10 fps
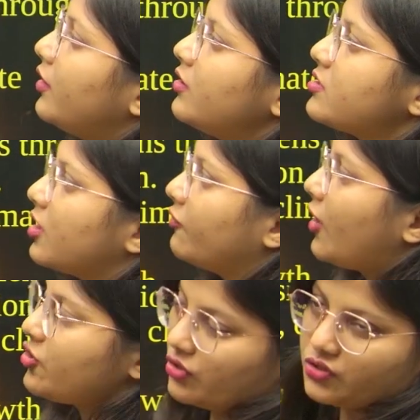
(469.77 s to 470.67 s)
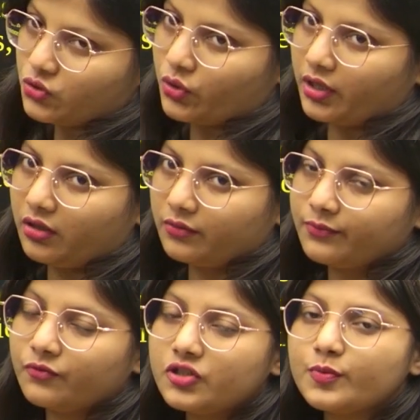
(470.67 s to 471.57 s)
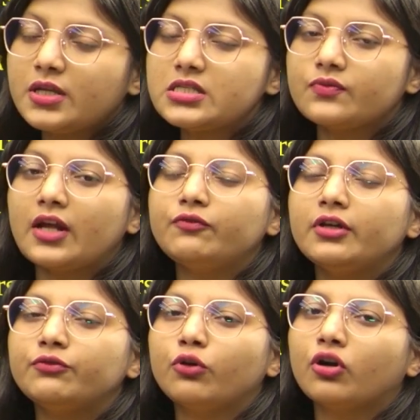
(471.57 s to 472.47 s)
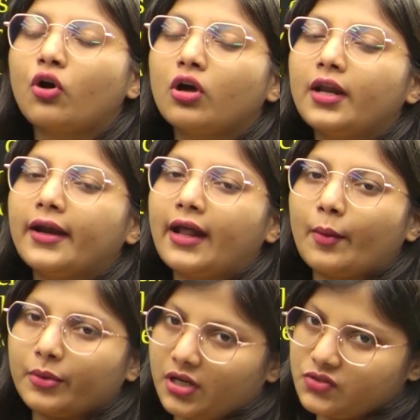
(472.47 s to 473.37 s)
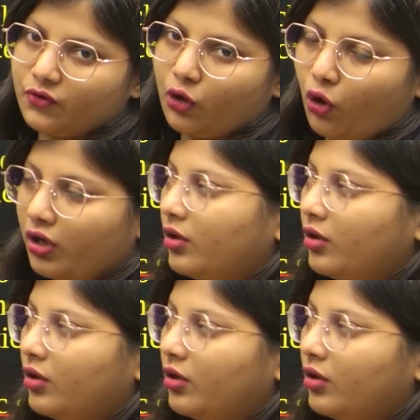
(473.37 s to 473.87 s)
Sarvajana Sukhaya, which means welfare for all and happiness for all.